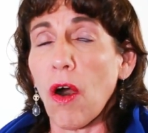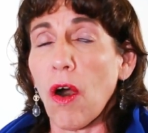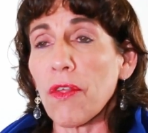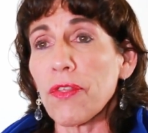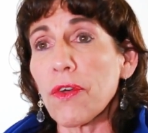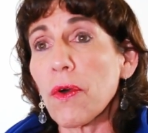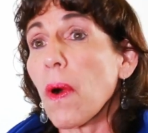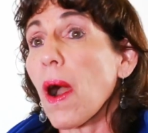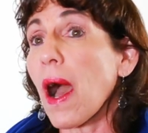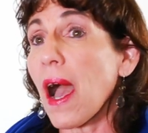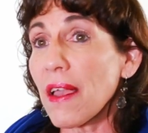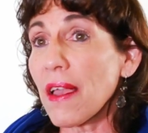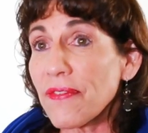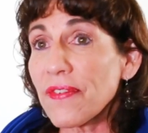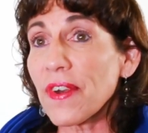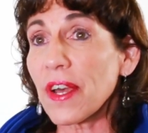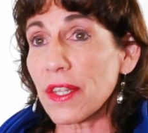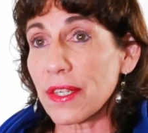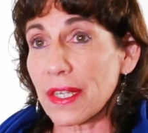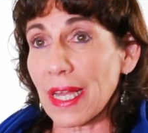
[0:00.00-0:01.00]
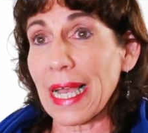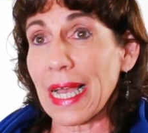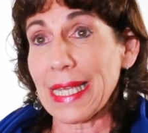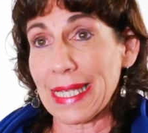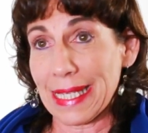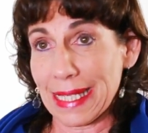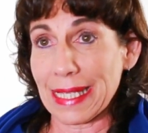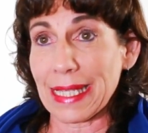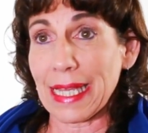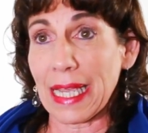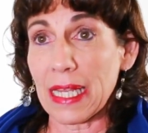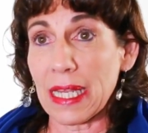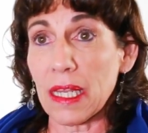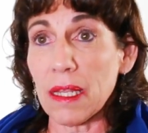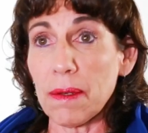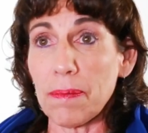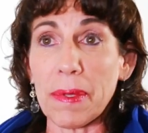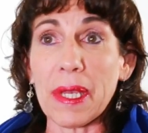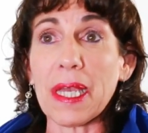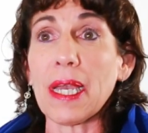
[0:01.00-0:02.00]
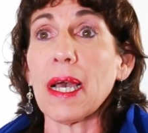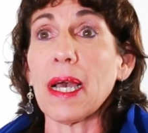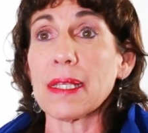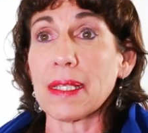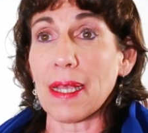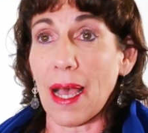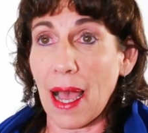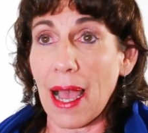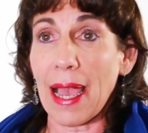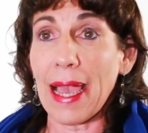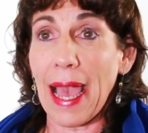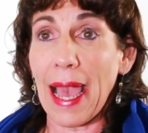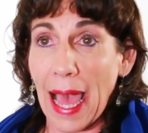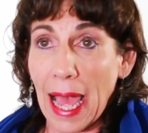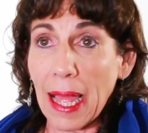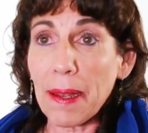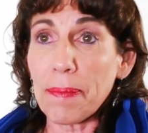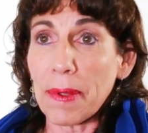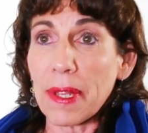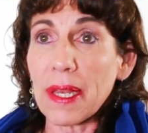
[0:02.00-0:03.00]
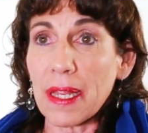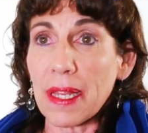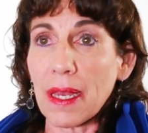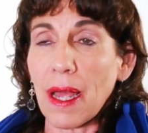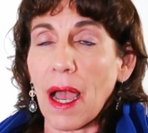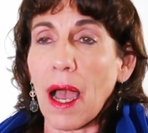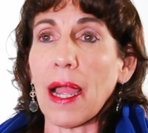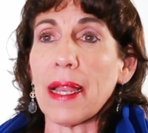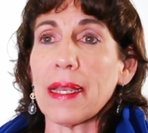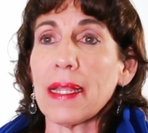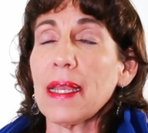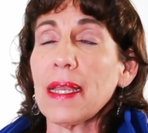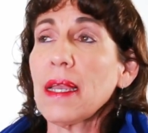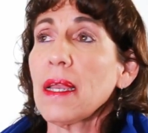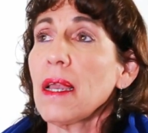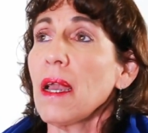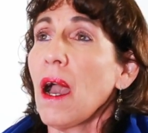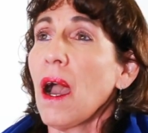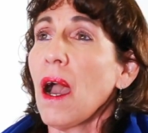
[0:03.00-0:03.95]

although I felt isolated because I had been in hiding,